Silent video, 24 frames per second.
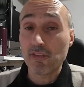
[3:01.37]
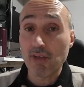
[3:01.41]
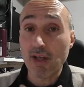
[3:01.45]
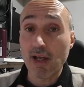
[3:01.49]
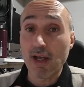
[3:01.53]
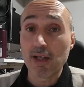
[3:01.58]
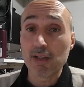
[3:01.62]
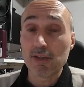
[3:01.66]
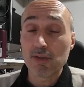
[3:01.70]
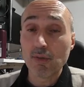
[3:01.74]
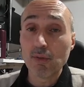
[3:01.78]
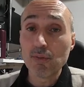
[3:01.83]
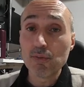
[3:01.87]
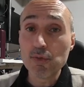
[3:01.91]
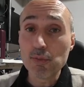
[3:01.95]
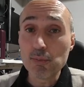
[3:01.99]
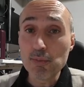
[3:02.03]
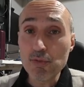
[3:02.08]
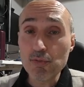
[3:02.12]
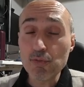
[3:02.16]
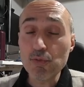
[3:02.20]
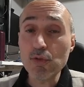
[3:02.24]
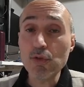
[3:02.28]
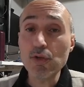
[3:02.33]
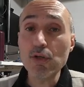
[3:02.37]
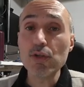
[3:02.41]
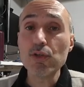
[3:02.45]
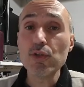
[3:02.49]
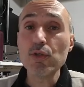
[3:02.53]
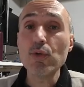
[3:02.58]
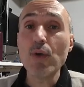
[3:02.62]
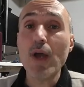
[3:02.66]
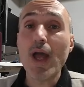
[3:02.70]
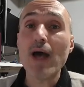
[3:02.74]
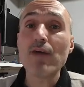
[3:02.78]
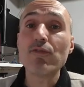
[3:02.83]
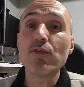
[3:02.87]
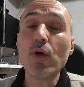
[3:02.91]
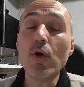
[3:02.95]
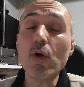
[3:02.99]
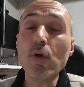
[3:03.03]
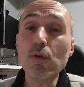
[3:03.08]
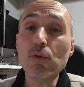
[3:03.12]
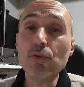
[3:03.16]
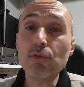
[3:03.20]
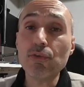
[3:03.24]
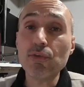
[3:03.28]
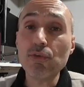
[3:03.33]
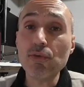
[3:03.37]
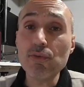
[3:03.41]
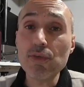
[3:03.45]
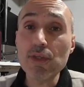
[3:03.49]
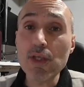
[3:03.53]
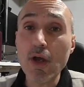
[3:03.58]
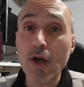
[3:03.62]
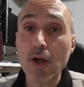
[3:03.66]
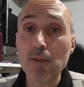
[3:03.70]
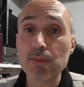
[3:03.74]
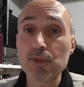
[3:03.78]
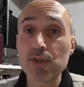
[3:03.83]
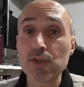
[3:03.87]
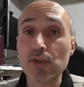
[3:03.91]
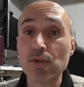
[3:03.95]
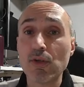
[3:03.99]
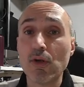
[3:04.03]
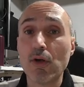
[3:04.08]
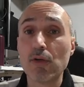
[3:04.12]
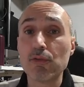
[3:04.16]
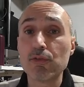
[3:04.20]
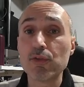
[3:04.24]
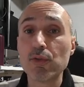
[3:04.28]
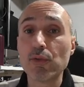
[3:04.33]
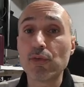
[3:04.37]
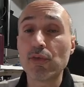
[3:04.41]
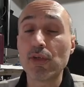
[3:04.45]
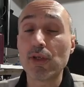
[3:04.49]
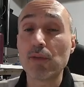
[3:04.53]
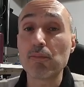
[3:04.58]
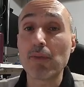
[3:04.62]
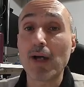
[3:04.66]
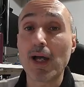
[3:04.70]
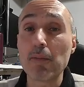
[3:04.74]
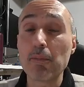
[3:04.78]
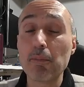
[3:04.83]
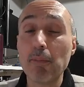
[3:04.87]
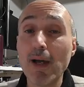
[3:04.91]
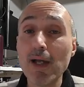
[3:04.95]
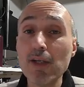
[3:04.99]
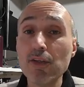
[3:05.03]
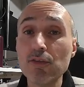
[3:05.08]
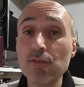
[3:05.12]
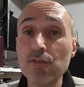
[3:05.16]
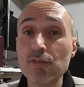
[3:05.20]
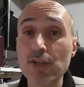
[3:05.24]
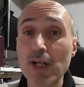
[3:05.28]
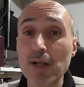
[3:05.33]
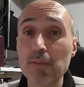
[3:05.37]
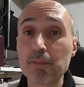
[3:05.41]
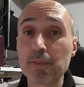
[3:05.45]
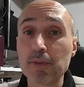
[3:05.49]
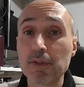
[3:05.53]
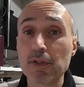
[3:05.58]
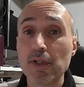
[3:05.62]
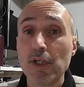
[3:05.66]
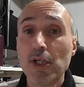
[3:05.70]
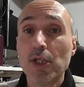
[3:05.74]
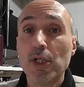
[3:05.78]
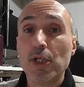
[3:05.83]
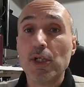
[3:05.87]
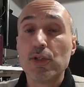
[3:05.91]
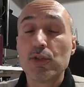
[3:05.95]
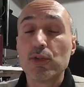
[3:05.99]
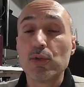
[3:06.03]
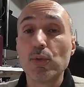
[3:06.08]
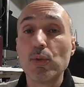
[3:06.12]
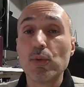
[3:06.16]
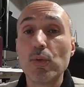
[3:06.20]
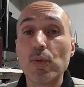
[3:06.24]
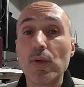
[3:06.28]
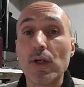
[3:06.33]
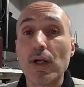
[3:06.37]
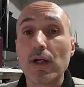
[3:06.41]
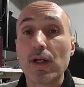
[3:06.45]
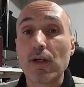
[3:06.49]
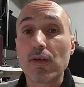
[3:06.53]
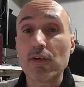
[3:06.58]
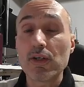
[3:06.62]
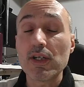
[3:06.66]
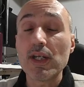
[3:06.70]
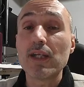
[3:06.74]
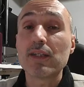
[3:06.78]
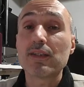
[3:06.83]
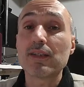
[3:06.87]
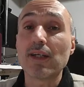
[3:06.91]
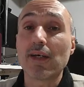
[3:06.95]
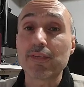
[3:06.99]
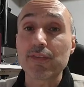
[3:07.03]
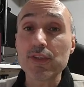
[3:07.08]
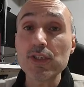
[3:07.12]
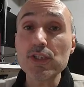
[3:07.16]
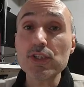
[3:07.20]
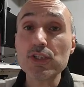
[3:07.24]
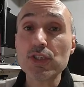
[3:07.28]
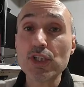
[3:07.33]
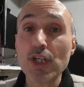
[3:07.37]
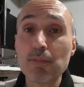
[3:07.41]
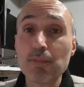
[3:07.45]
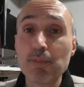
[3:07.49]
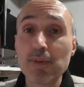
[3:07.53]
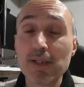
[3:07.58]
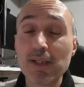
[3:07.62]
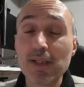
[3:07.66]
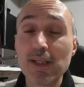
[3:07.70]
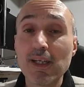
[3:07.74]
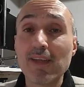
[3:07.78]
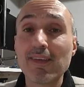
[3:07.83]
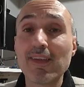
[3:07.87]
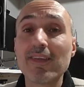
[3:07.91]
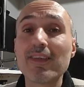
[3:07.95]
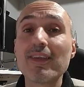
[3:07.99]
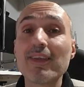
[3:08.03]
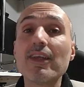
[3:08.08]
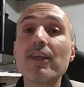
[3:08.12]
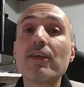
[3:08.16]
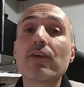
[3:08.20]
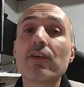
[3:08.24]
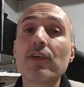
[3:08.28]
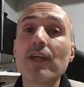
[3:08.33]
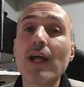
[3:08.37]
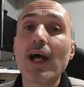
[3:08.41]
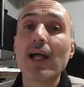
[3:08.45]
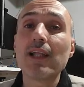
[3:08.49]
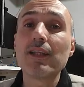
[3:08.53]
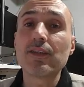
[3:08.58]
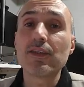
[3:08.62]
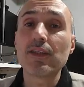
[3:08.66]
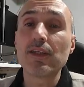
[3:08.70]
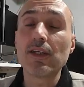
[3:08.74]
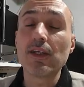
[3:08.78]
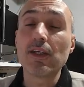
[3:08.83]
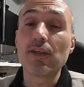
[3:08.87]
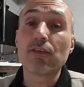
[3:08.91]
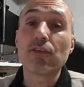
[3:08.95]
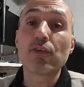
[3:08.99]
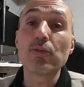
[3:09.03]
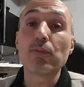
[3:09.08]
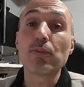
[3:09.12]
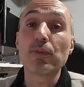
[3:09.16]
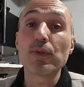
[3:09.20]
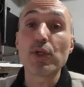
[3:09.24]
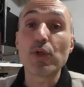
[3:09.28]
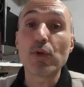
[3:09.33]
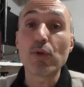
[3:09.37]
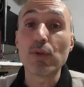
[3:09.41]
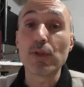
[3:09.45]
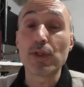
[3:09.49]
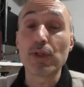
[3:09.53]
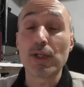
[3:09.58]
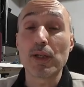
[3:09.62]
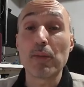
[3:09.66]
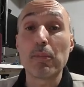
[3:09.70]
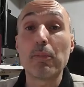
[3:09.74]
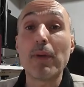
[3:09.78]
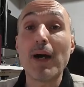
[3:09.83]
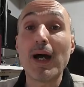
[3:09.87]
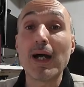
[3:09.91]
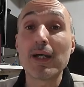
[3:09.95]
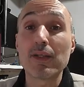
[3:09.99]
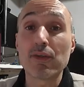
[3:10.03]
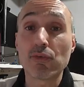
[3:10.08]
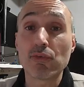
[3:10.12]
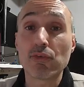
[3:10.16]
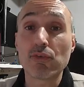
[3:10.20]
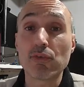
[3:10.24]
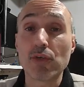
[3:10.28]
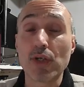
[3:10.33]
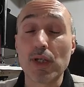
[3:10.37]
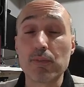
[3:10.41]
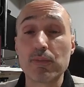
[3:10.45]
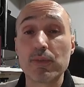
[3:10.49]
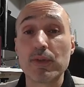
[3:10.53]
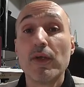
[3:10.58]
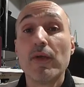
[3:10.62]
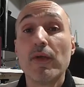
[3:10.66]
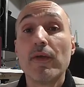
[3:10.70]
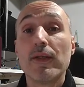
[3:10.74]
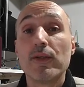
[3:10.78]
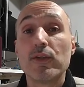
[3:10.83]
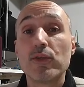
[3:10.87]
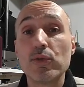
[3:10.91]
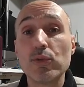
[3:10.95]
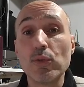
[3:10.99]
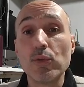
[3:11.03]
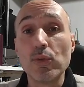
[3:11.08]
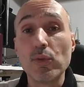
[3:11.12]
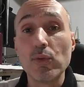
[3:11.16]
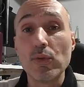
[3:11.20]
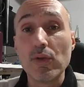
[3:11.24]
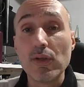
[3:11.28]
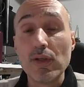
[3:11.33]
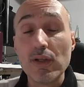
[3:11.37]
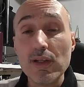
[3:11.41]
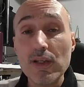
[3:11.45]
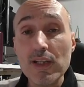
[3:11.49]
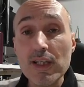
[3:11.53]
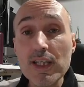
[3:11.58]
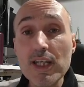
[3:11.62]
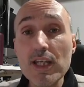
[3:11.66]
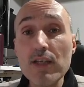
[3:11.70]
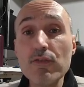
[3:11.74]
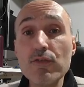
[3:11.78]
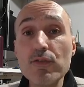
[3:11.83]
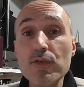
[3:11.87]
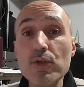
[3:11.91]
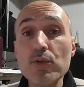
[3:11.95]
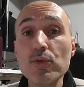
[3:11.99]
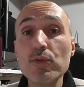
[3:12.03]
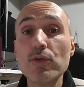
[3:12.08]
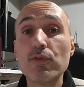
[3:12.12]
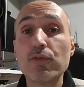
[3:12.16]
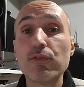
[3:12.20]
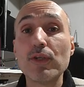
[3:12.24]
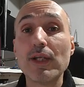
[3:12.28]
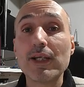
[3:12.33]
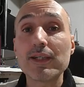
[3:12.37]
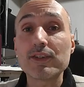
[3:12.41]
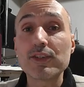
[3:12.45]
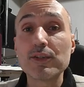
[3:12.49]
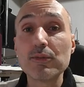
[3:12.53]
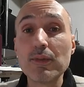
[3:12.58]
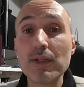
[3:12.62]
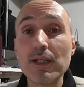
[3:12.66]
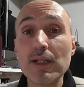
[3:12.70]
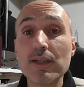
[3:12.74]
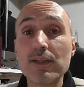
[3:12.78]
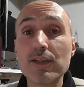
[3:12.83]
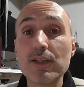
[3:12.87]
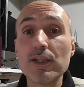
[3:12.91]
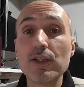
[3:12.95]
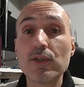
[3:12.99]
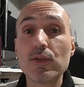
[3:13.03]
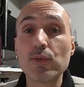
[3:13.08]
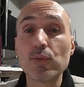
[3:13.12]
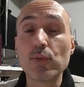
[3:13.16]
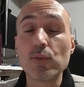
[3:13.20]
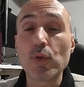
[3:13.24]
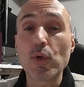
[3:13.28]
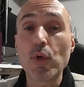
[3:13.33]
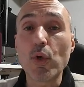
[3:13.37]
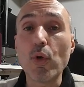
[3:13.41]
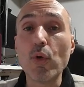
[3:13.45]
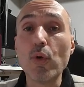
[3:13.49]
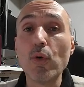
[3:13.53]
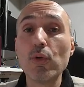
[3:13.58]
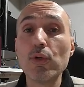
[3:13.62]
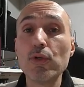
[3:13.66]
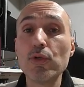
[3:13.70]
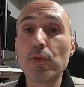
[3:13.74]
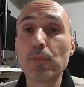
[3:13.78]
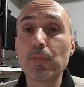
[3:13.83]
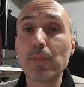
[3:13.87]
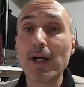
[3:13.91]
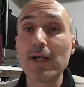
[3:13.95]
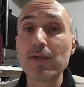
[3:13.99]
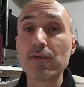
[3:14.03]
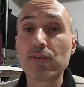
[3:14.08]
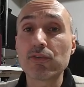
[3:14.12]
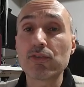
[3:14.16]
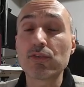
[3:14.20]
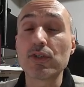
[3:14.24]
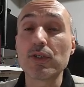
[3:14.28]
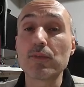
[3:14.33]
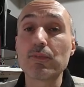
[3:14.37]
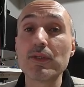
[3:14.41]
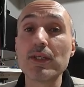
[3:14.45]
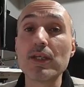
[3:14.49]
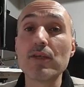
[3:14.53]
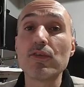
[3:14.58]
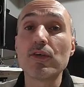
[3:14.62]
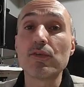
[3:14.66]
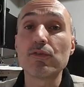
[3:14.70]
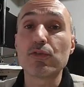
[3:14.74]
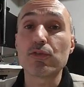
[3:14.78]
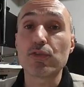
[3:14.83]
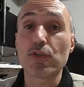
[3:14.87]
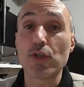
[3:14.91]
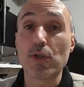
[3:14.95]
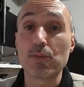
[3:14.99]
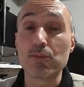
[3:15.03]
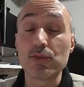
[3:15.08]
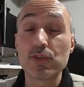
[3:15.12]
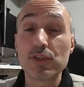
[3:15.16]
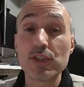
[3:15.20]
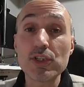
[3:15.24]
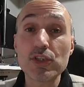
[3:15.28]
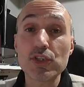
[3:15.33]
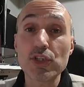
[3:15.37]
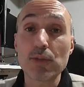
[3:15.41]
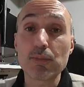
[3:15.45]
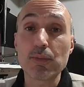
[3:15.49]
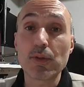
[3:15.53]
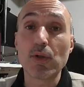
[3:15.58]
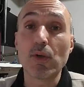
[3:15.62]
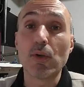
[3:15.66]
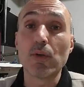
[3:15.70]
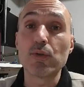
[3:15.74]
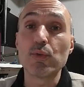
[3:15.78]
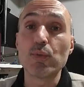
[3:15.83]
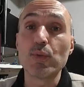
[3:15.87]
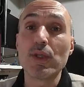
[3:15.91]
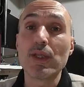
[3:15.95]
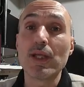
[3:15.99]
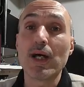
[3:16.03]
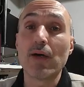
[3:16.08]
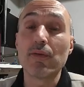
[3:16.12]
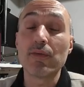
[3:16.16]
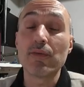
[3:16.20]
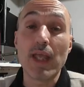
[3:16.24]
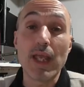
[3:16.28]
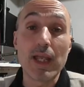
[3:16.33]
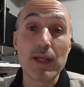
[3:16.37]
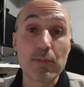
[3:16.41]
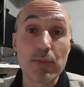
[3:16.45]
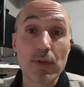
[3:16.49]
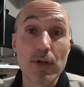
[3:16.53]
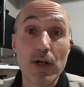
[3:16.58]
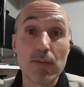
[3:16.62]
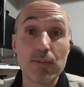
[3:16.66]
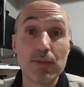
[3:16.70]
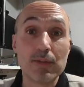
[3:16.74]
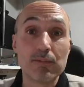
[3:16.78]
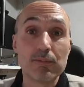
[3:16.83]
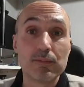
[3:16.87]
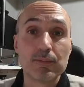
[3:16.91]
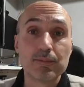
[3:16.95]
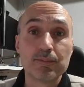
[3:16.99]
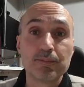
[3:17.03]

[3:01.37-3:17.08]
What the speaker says: I told you before, you have also the option of using my Python wrapper to create a C# plugin that in reality is simply calling a Python script to leave you the flexibility to call your Python script even from C# code without any problem.